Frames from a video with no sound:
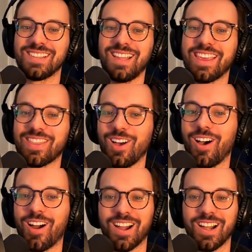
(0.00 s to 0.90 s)
like the
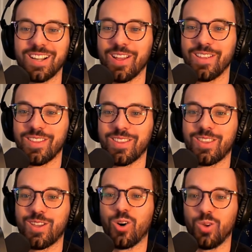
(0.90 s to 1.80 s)
hard
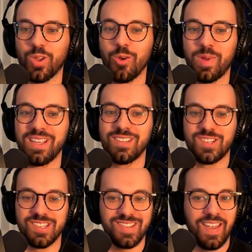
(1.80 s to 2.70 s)
cold open,
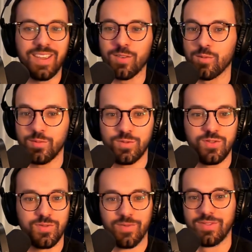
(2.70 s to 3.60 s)
just
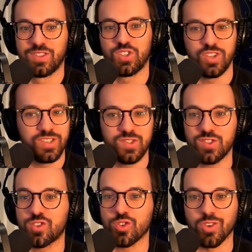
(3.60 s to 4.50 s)

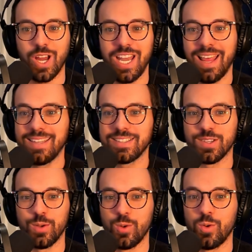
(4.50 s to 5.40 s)
straight
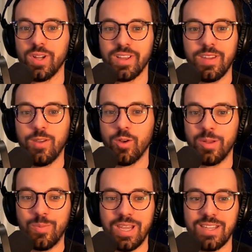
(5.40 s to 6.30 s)
into you
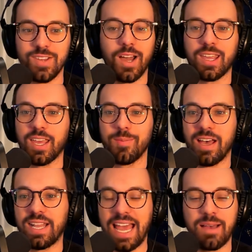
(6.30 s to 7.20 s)
and me talking
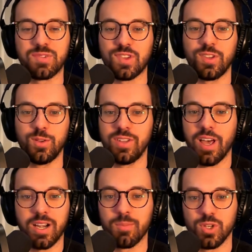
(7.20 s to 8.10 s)
about absolute and
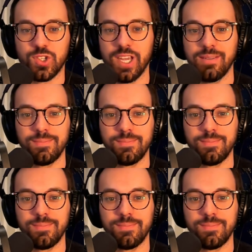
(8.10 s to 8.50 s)
utter bullshit.